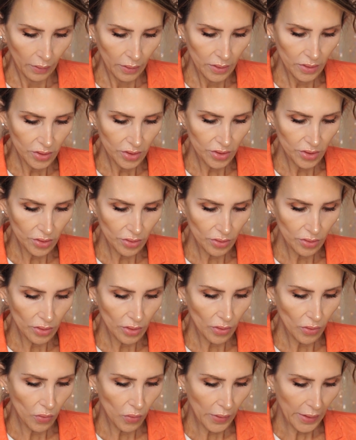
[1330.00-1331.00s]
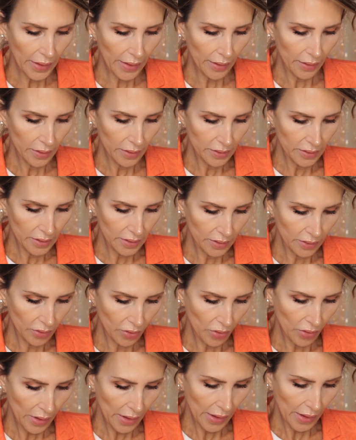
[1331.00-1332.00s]
It's still a little wet, it didn't
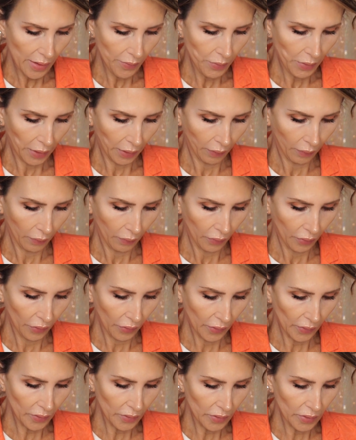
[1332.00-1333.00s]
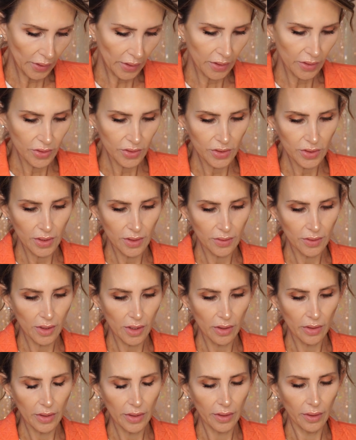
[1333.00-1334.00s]
grab, so I'm going to let it sit
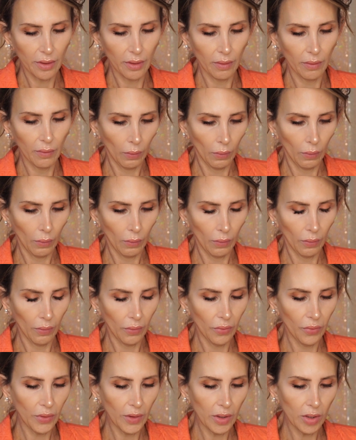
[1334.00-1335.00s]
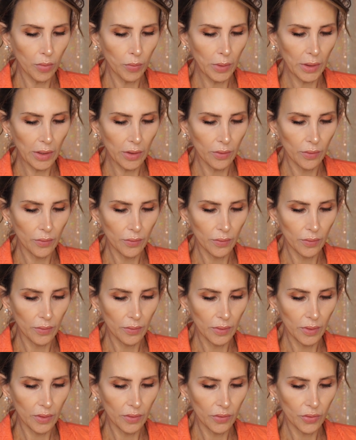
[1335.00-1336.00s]
there and think about
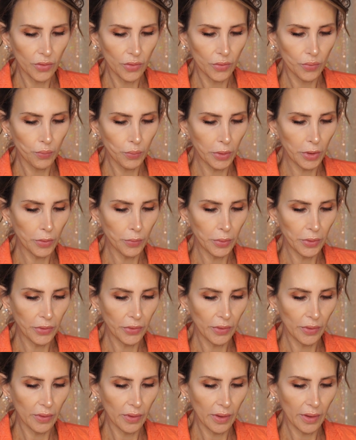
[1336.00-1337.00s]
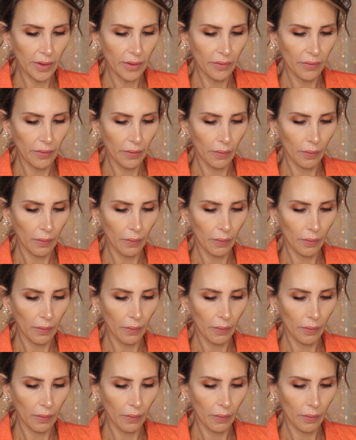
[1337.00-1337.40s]
its purpose in life.